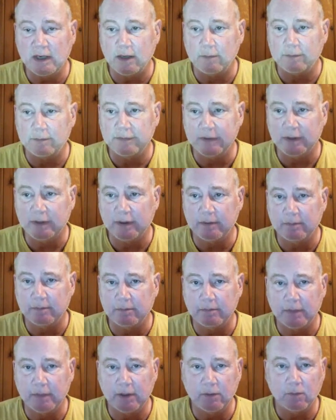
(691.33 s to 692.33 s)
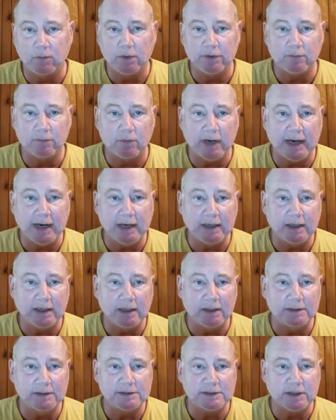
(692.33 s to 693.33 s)
help them with
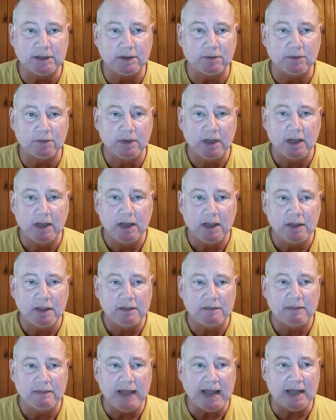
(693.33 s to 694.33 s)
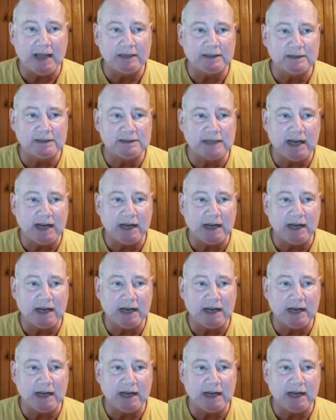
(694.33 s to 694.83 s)
ranking. So that is